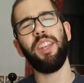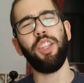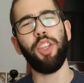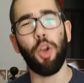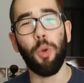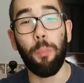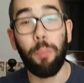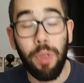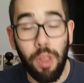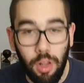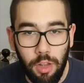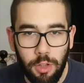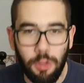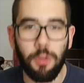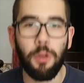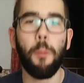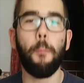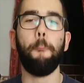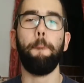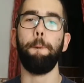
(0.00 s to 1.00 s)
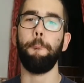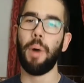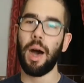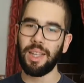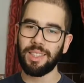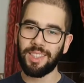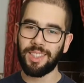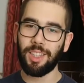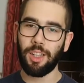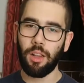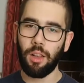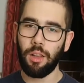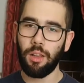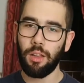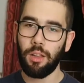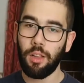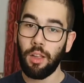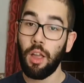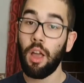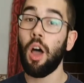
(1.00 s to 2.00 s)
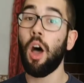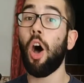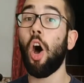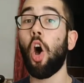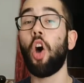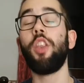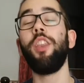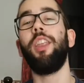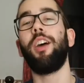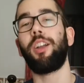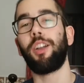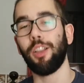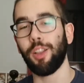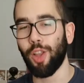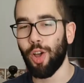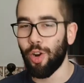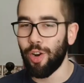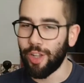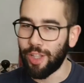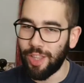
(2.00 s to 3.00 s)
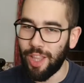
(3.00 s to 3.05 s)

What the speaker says: you build muscle on a caloric